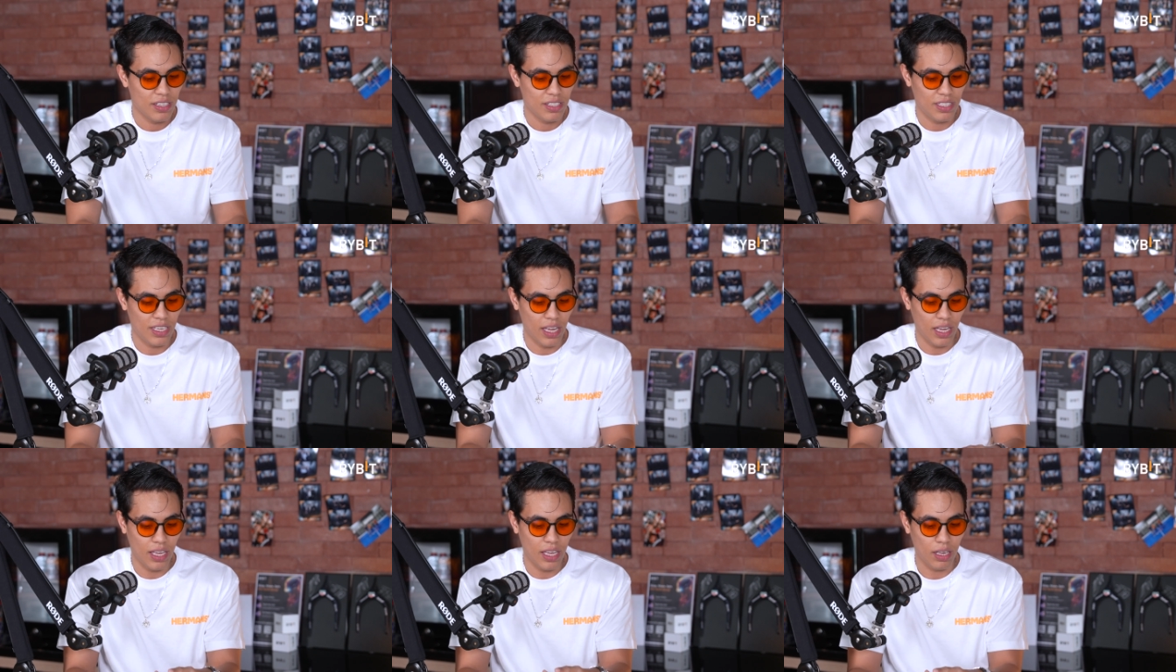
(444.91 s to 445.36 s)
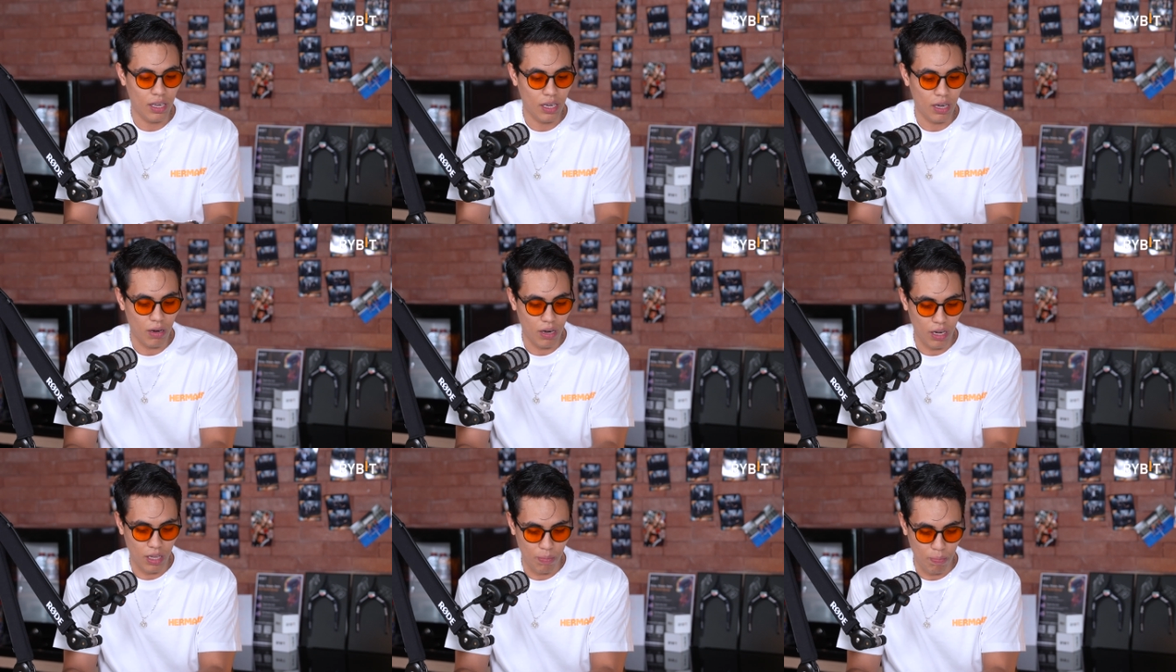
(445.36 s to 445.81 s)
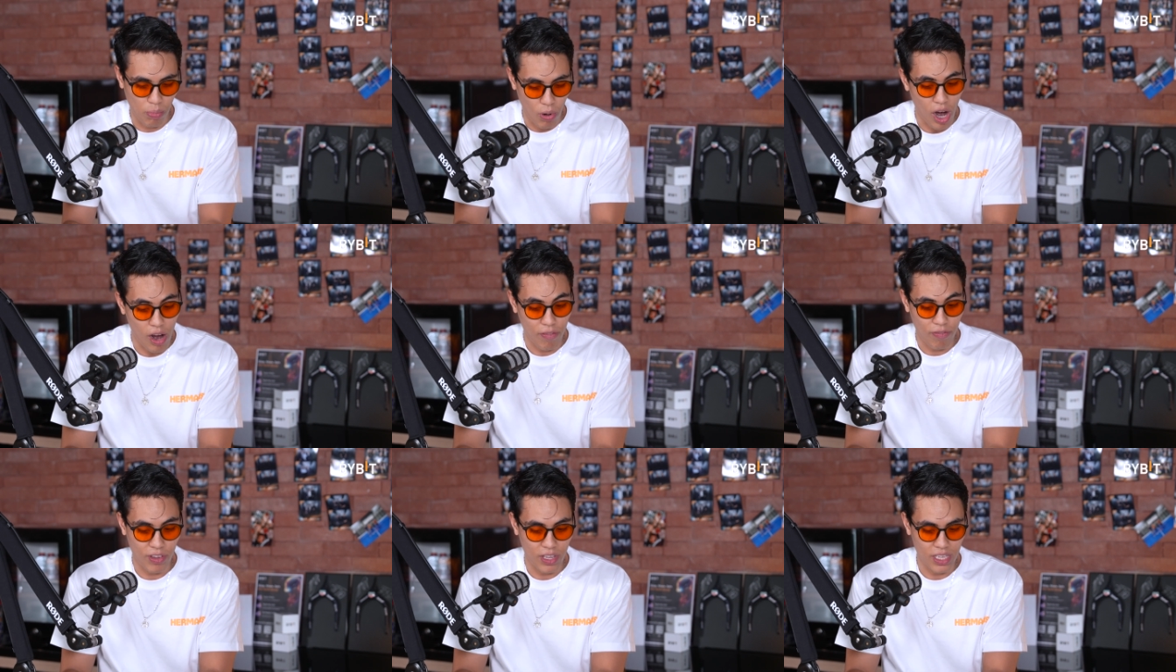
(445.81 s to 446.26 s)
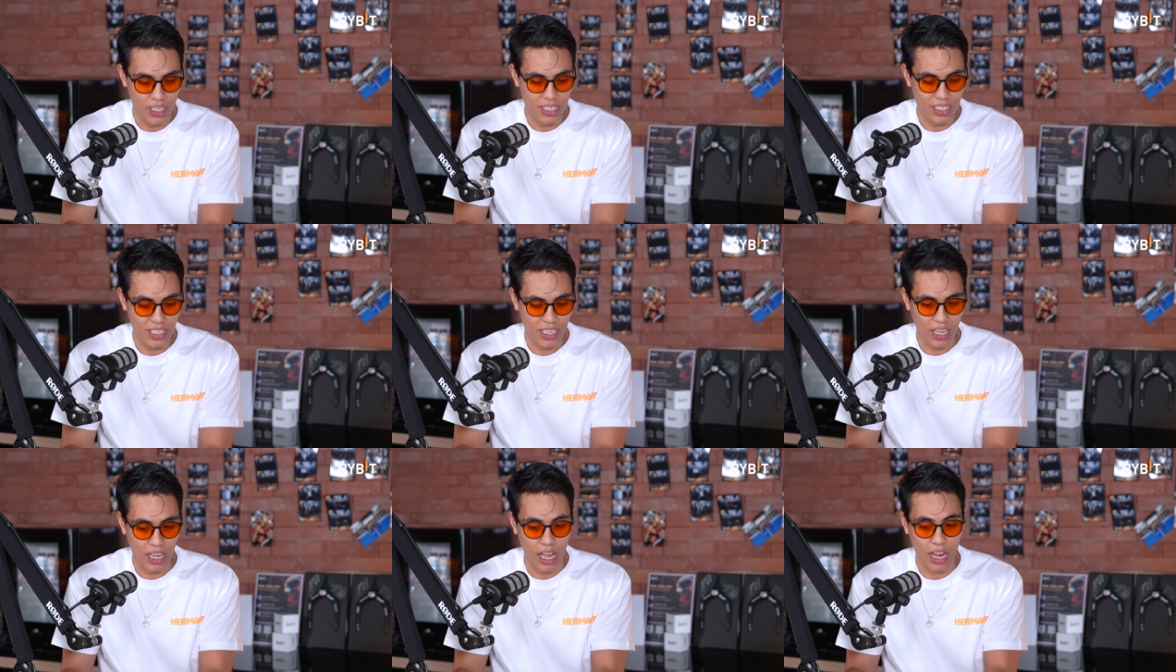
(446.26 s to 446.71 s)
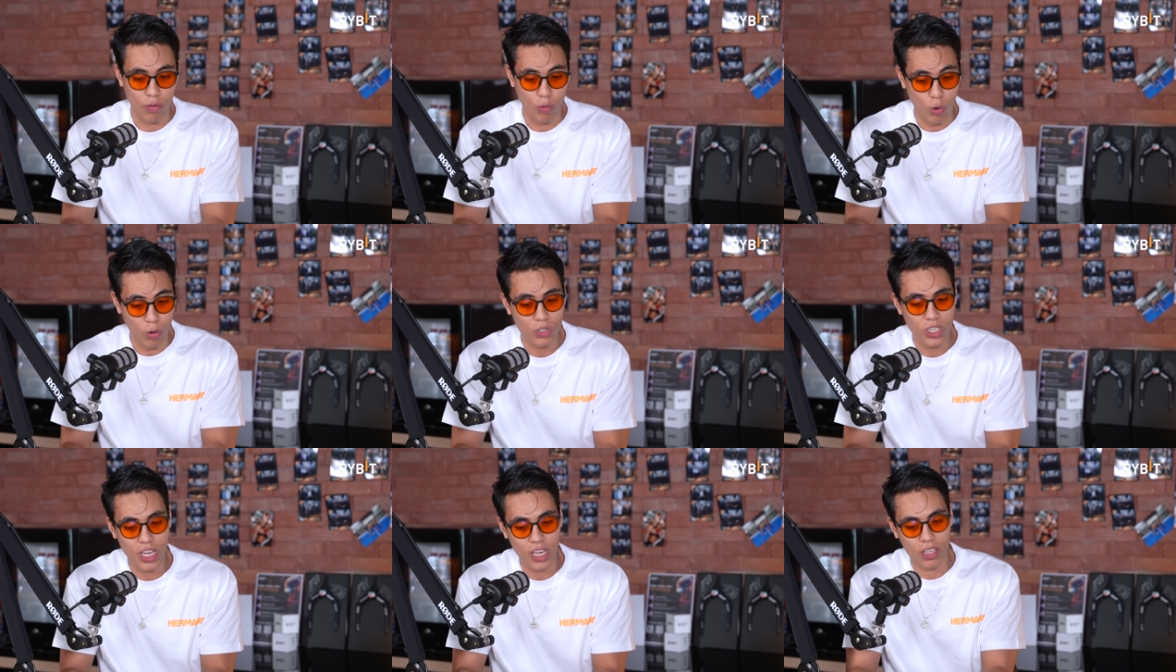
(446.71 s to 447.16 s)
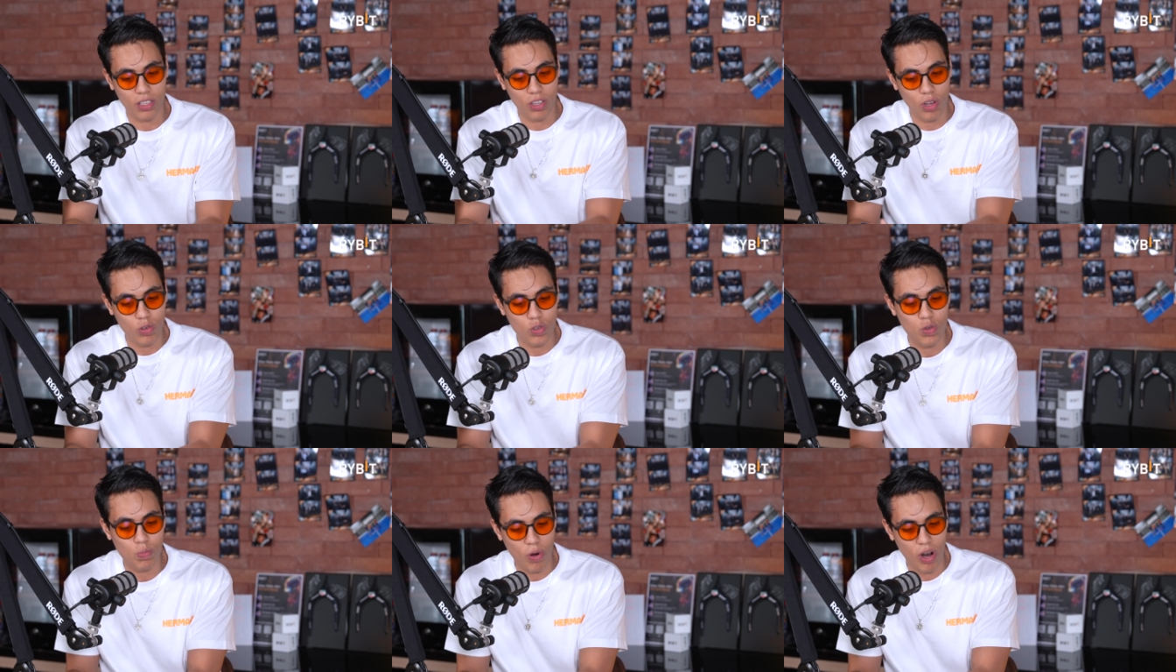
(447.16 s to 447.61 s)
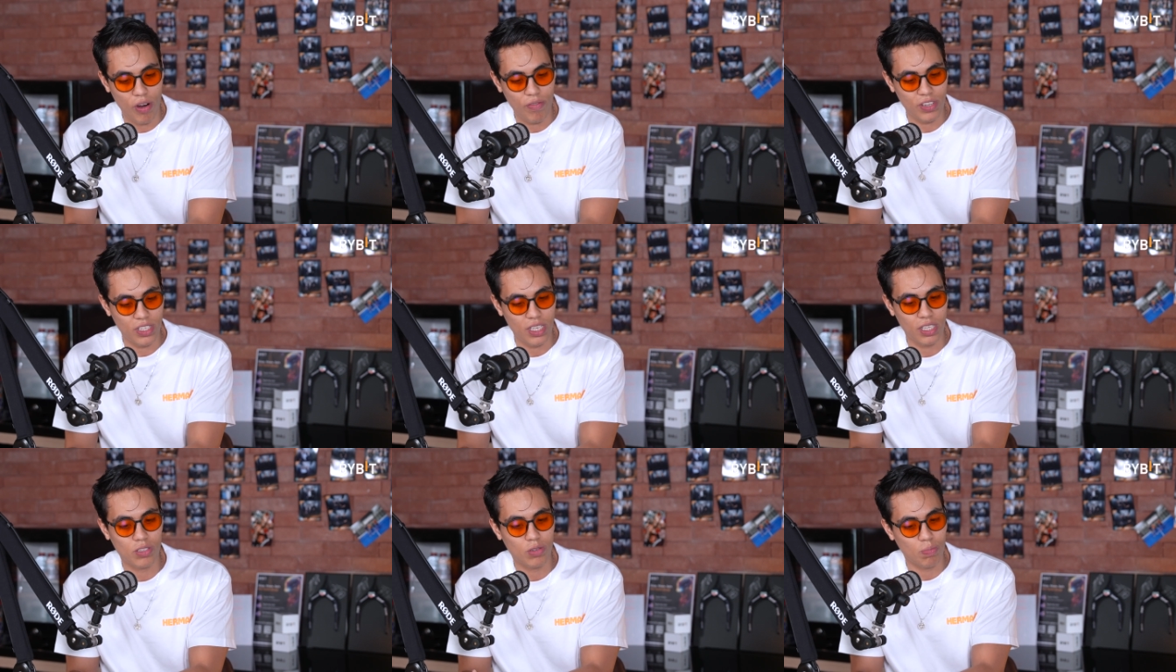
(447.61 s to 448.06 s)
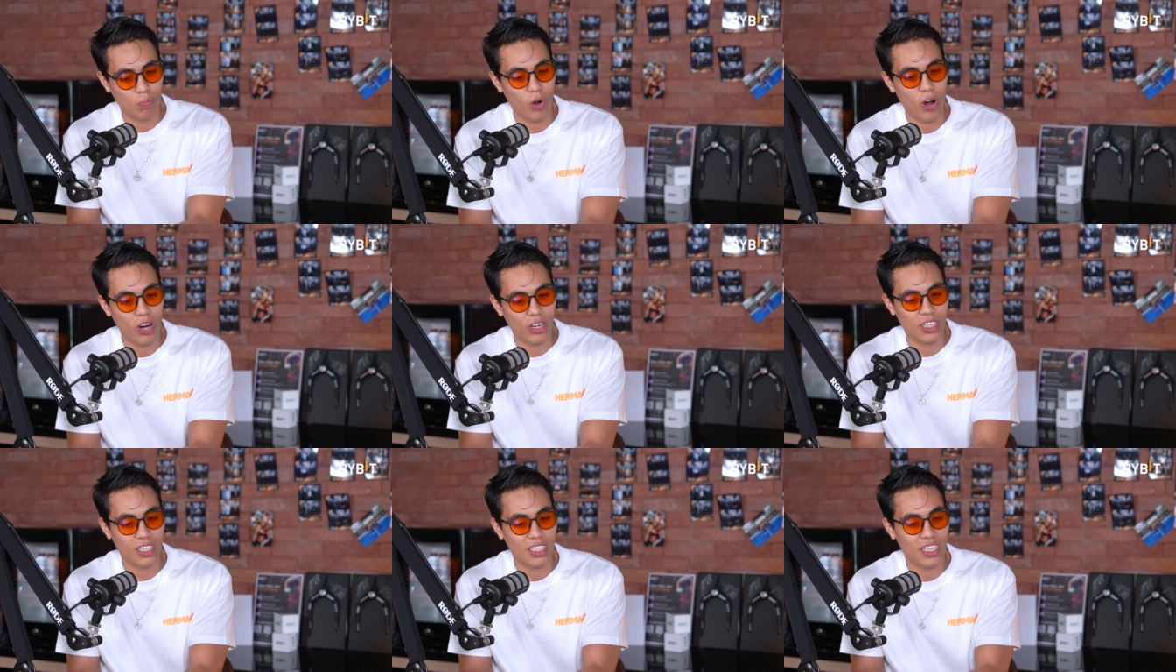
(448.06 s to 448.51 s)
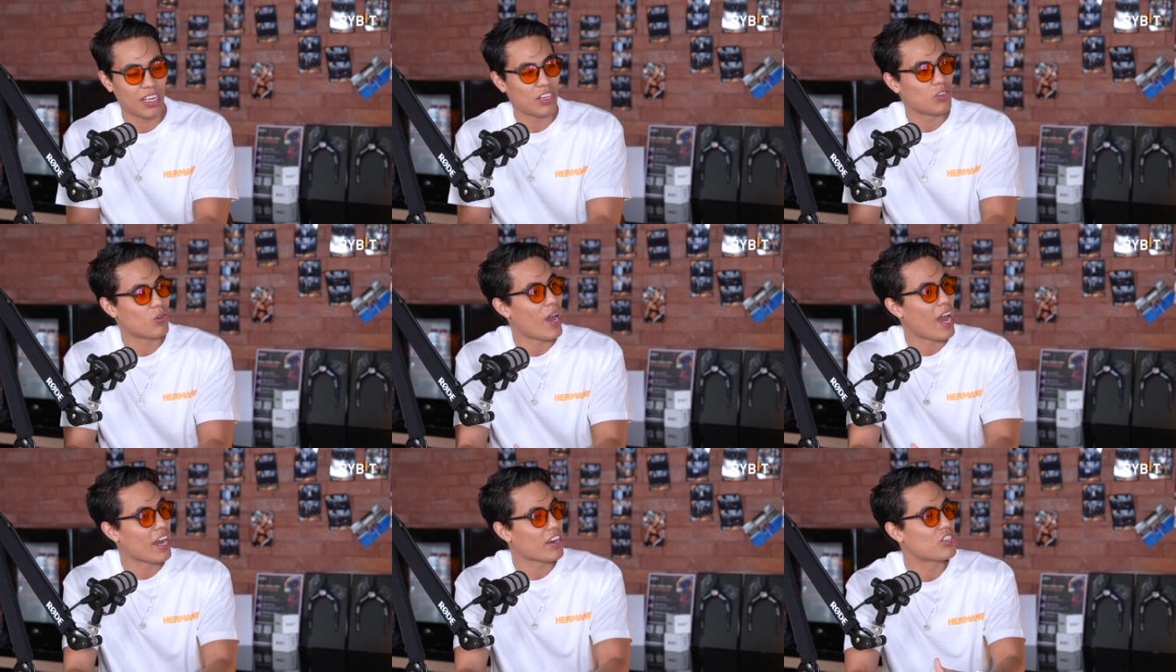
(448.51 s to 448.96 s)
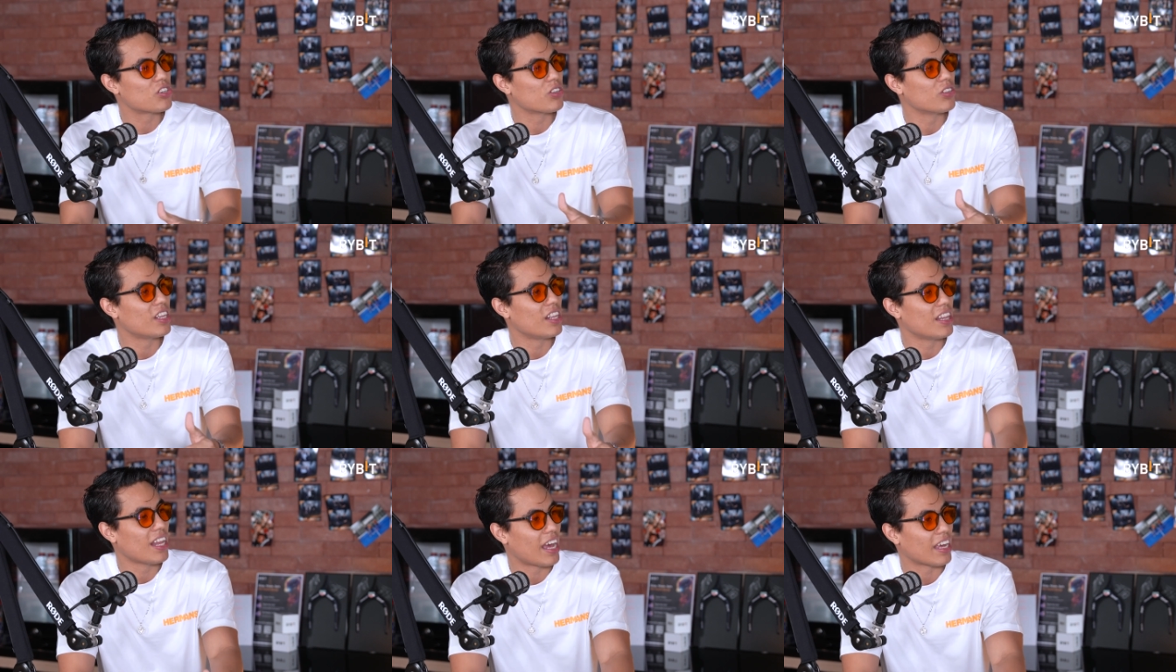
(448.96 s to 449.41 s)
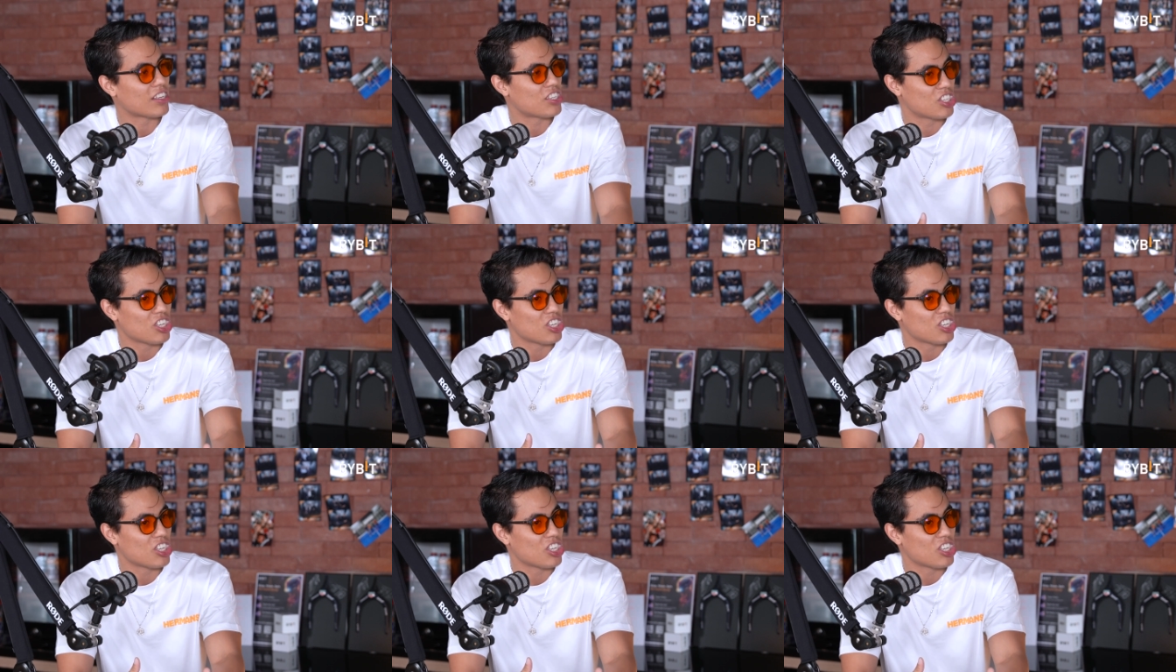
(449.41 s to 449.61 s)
taking profits, and rotating those profits into projects that you actually like,